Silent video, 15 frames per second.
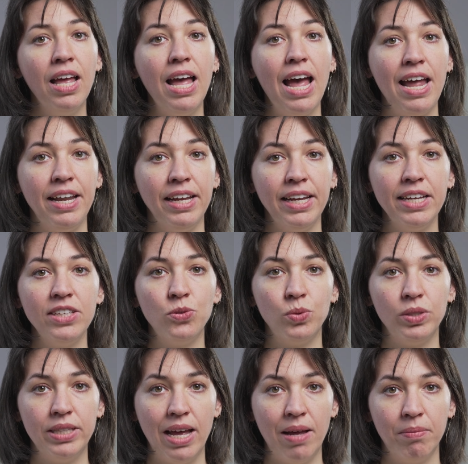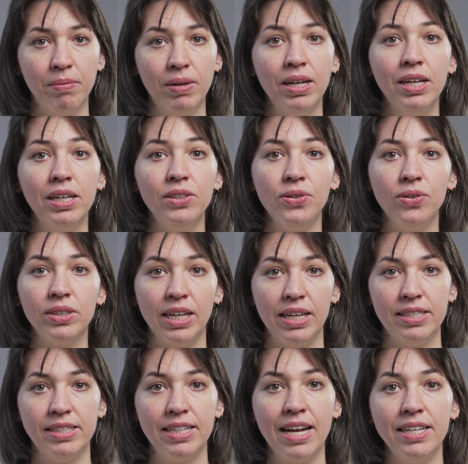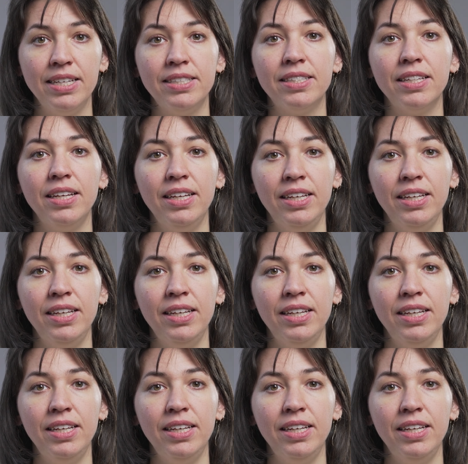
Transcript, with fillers: and engage with them through case studies,